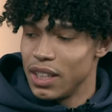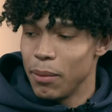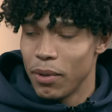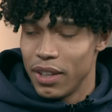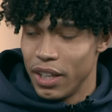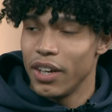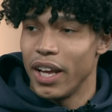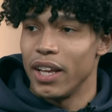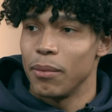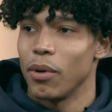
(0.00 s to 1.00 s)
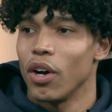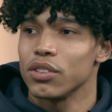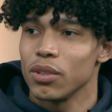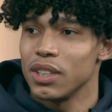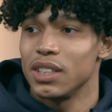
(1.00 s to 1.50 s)
them on their end, but
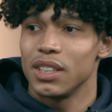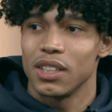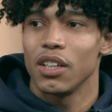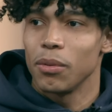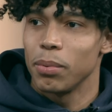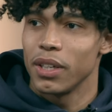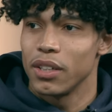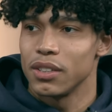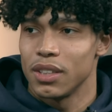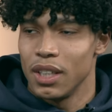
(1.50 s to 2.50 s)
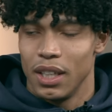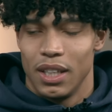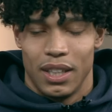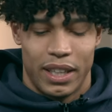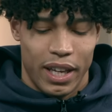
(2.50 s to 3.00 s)
also listening to other players,
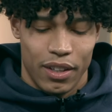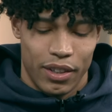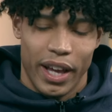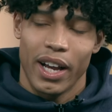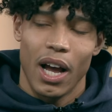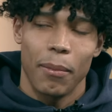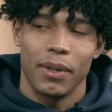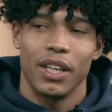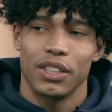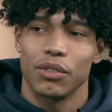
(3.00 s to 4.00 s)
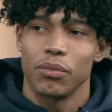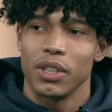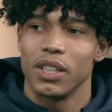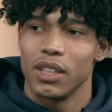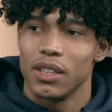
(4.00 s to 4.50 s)
that combination
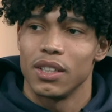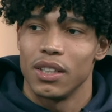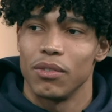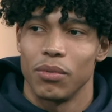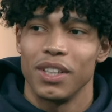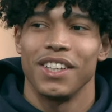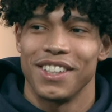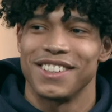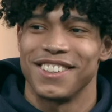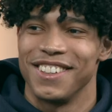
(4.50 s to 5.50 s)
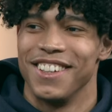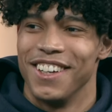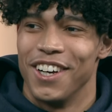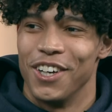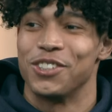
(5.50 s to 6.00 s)
really is
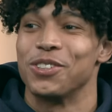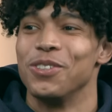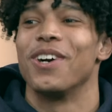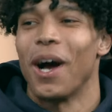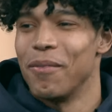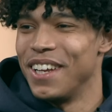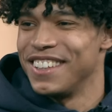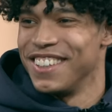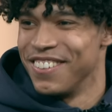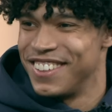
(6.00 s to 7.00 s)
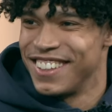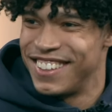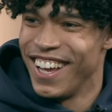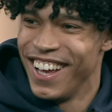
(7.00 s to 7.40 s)
a true combination of success.